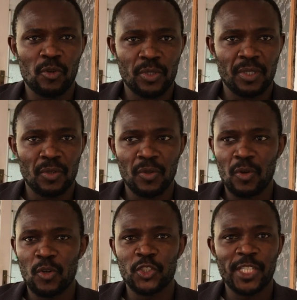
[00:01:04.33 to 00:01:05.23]
or,
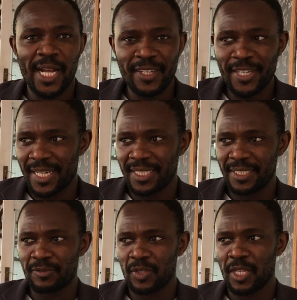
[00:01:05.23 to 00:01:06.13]
or, or genre,
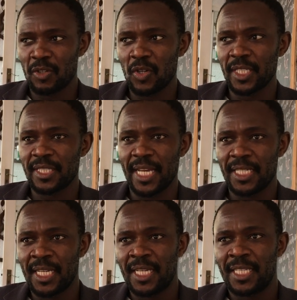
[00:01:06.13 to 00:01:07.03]
if you can call it that,
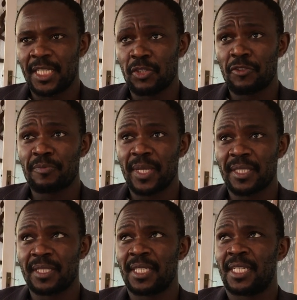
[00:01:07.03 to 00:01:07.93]
you would have been